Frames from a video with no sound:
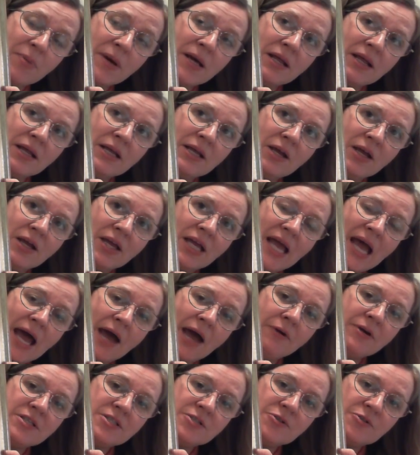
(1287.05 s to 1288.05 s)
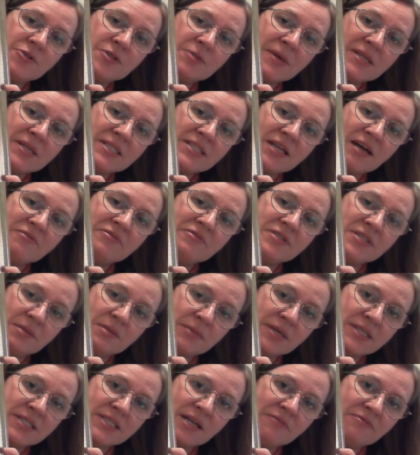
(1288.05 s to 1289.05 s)
but how it suits my stuff is
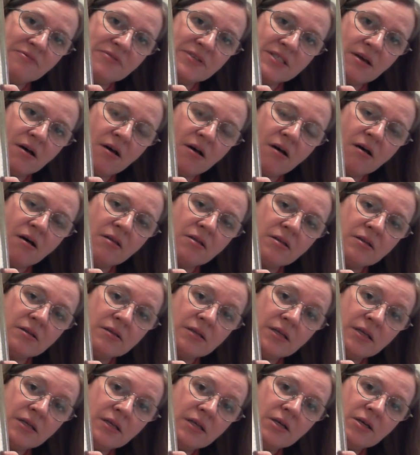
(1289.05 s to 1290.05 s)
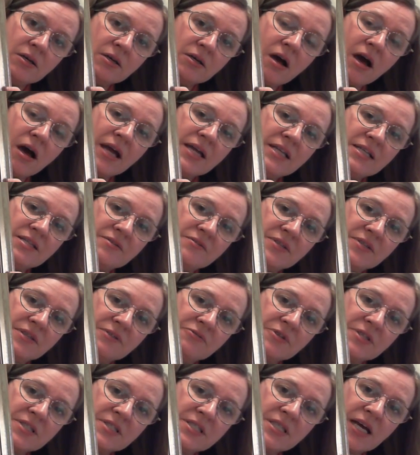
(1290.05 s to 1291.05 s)
that my stuff is all kinds of
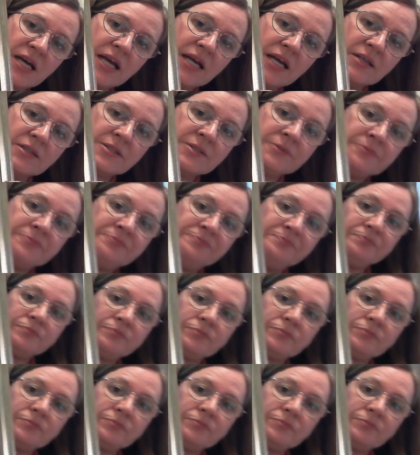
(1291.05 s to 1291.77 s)
different styles.